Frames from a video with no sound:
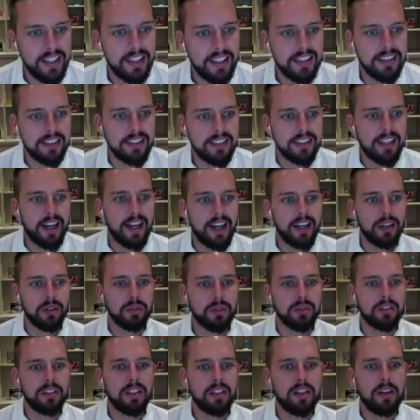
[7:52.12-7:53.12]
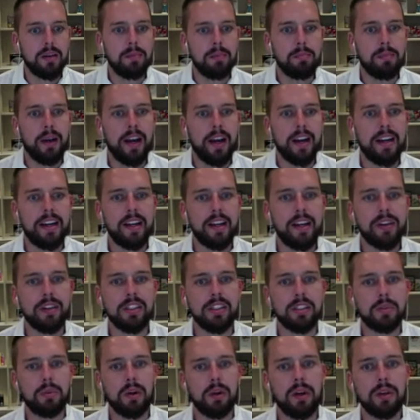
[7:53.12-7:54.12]
in sales made here
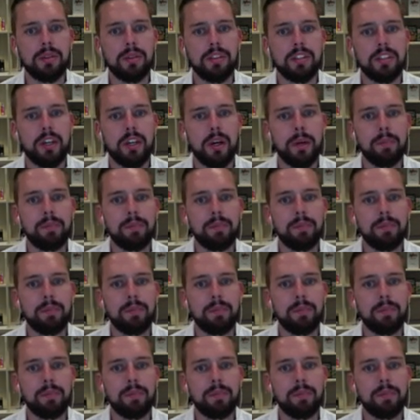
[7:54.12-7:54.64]
as well. So